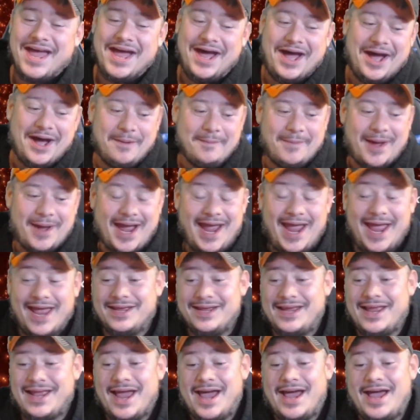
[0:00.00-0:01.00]
Um, I had
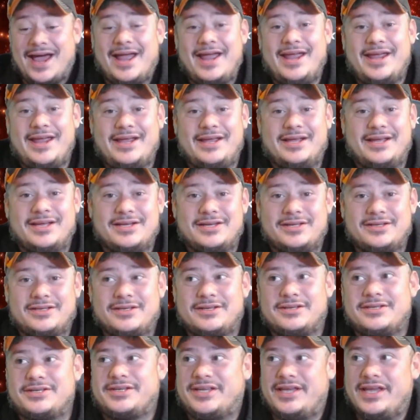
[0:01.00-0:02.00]
a guy
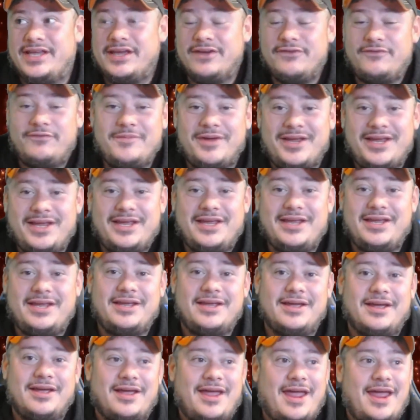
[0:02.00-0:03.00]
give
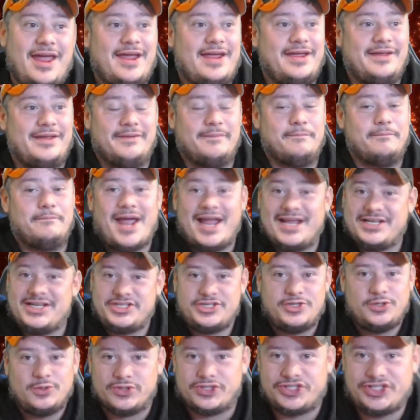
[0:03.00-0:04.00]
me a
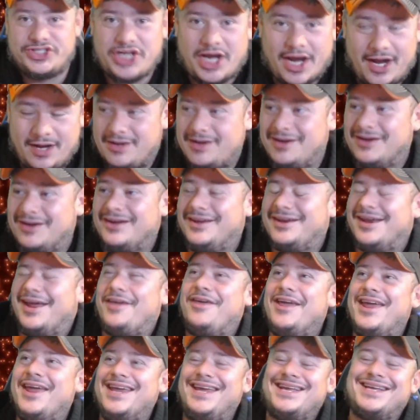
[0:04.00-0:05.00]
magical shotgun. I
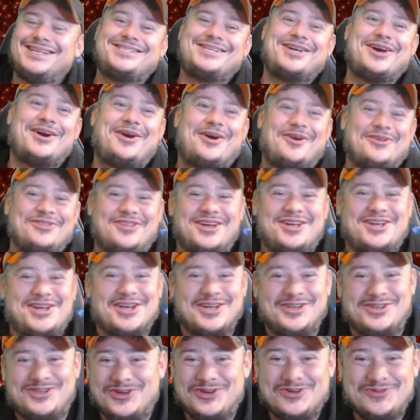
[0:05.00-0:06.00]
think it's called the
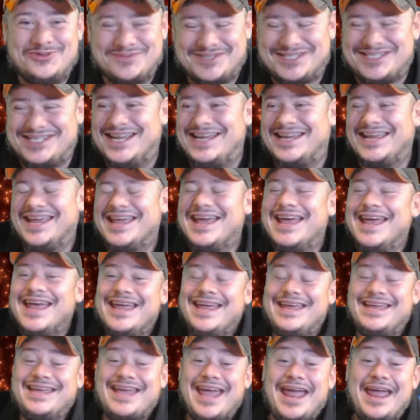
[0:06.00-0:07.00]
Kadoom stick.
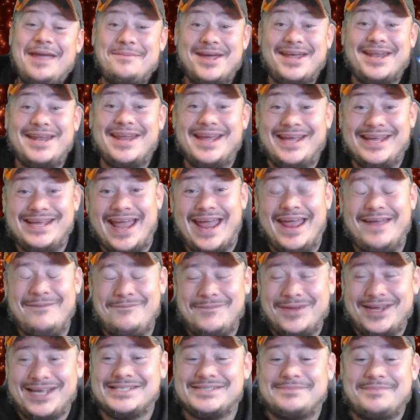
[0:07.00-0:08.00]
He came in and gave
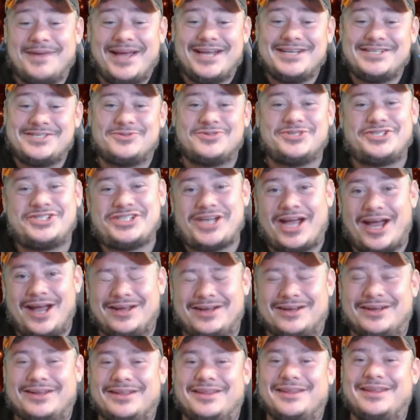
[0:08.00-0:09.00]
me his magical
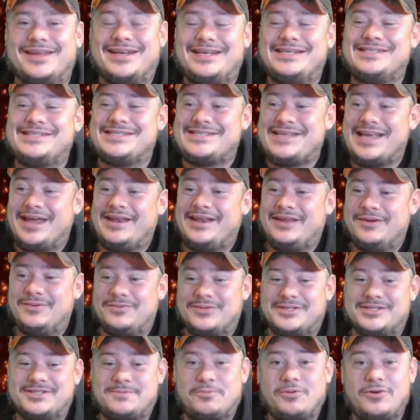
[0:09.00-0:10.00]
shotgun that he said it
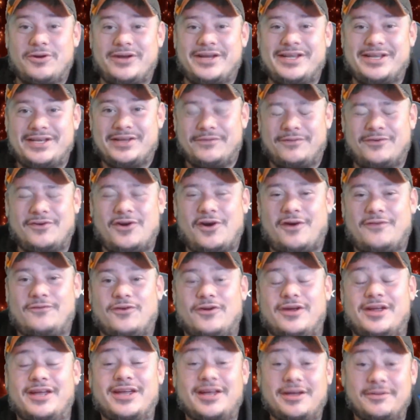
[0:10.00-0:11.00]
was pretty difficult
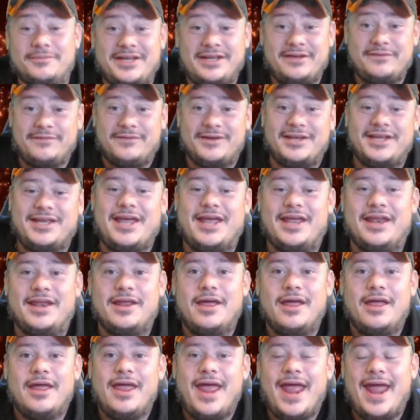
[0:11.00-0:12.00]
for him to even get,
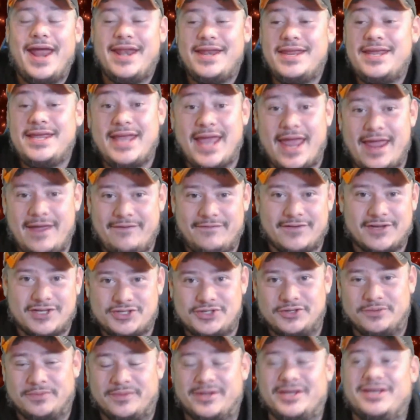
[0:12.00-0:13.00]
and he gave it
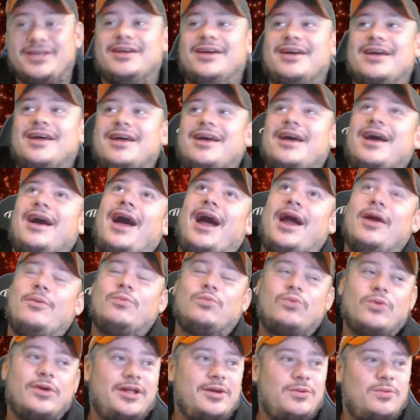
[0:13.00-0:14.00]
to me. I
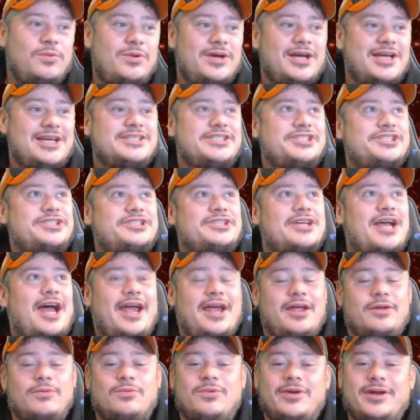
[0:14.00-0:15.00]
really wish I
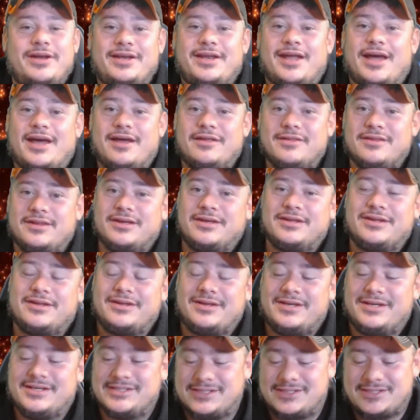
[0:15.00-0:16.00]
had written down the
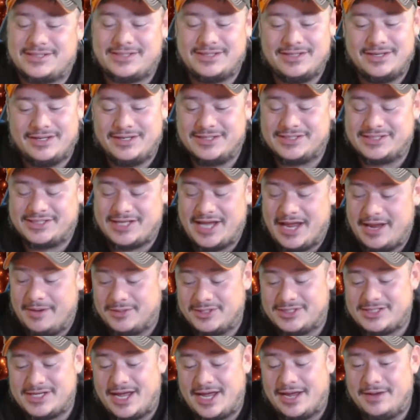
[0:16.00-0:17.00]
his his
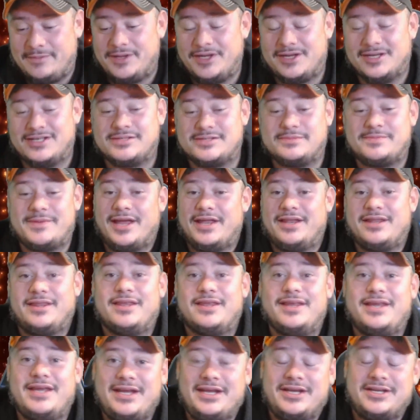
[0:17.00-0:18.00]
gamer tag because man,
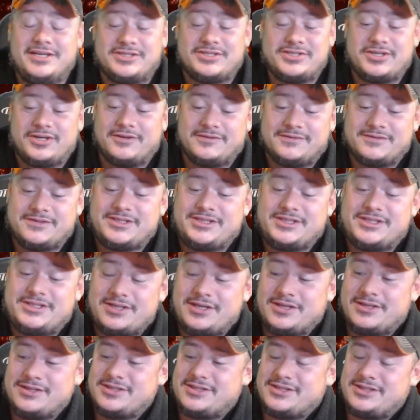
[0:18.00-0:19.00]
he
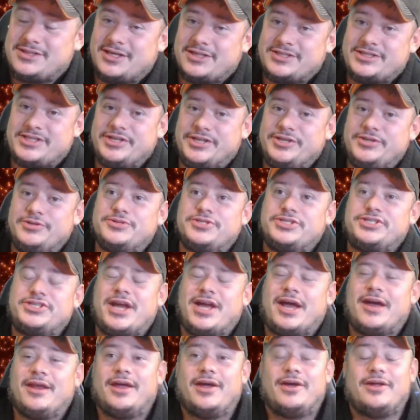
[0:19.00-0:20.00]
deserves such a huge
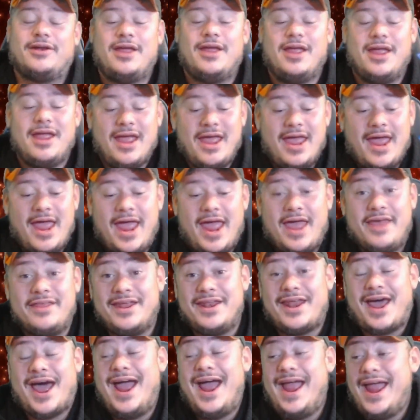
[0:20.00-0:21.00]
shout out. And
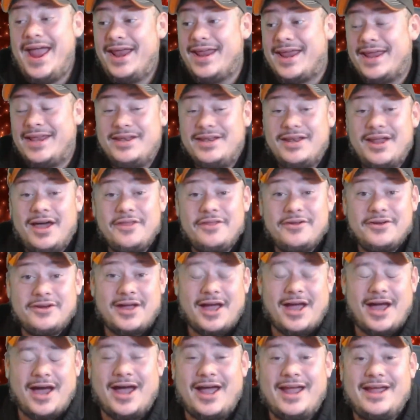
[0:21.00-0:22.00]
then I had another
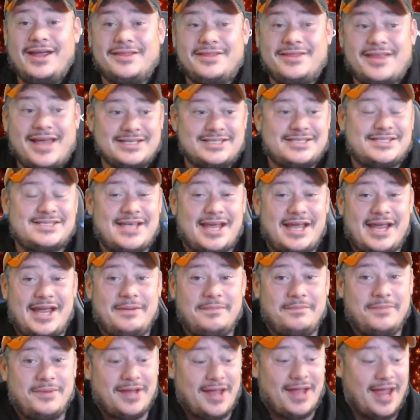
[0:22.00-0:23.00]
guy that
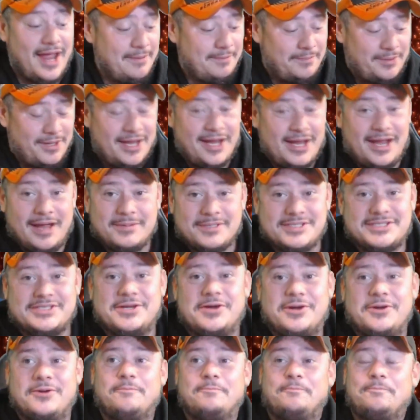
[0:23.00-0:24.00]
same gameplay
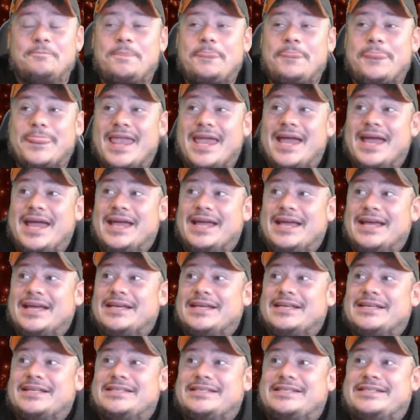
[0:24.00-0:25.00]
episode
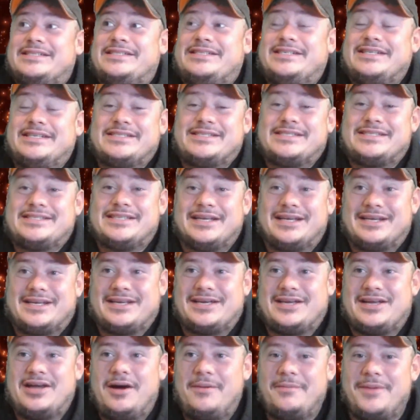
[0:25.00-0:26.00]
just
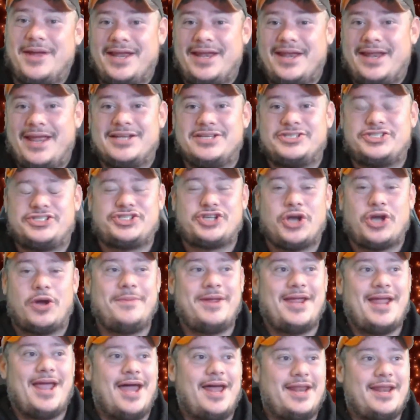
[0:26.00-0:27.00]
come in and show
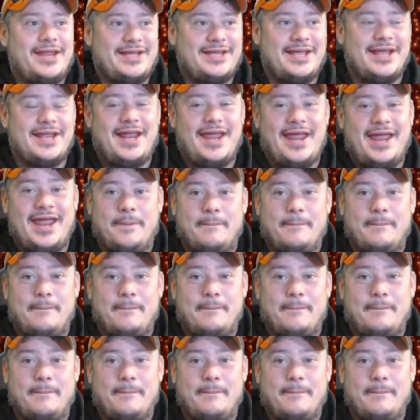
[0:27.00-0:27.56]
me how to get a